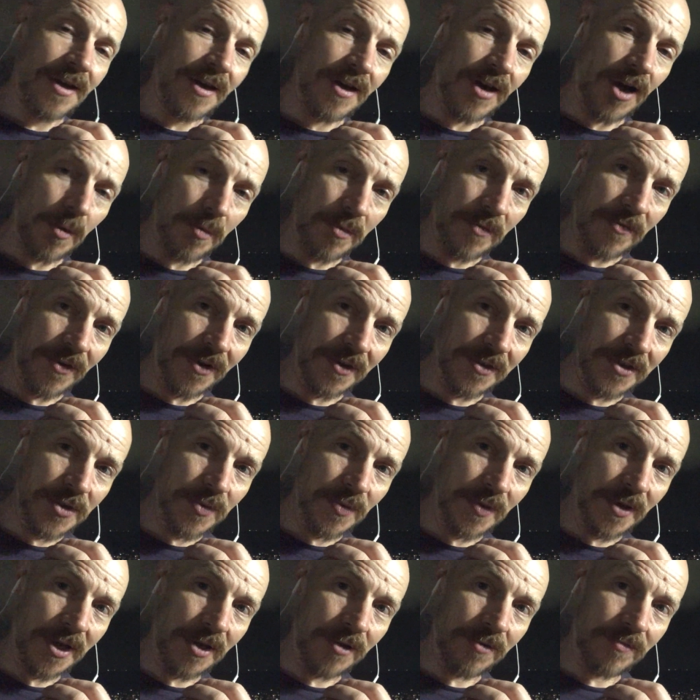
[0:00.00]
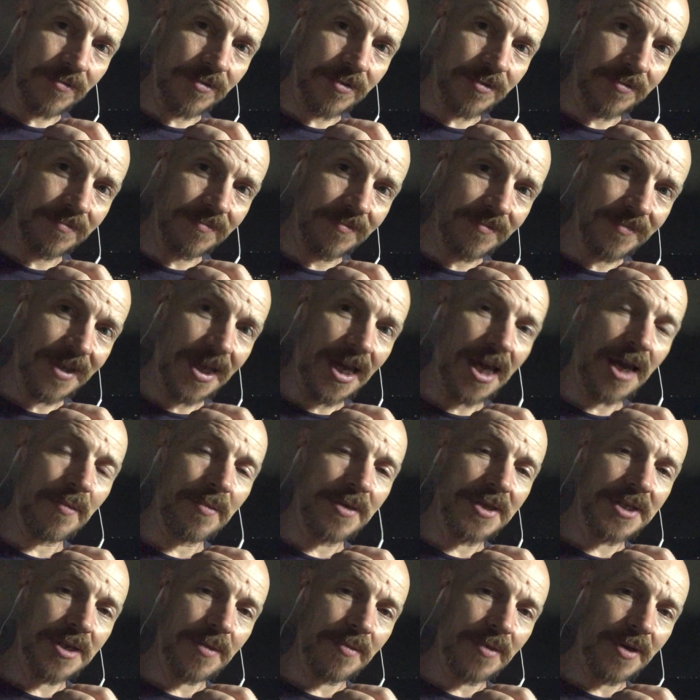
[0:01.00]
Hope you find this one helpful.
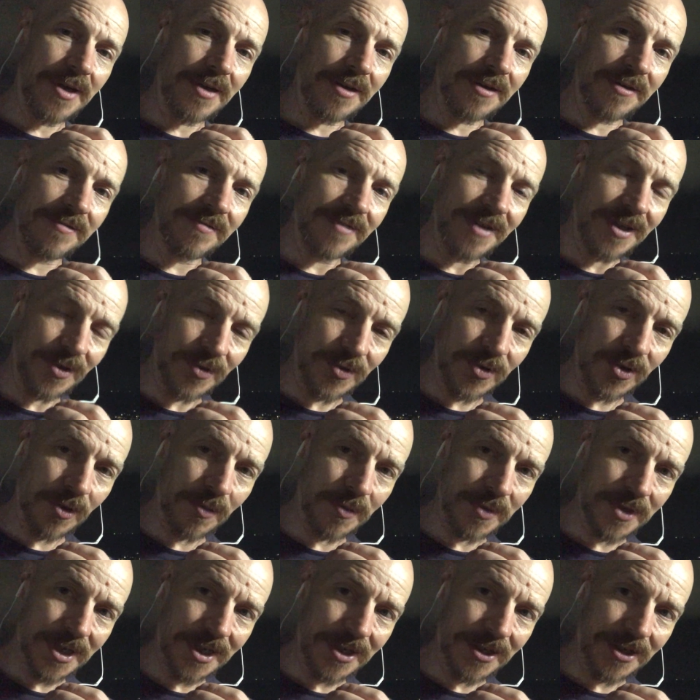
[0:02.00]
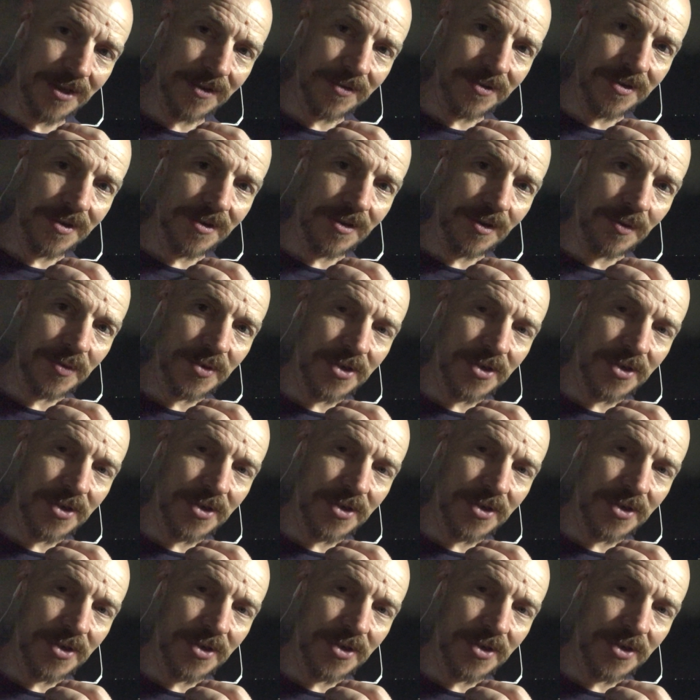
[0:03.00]
Déjame saber en los comentarios, como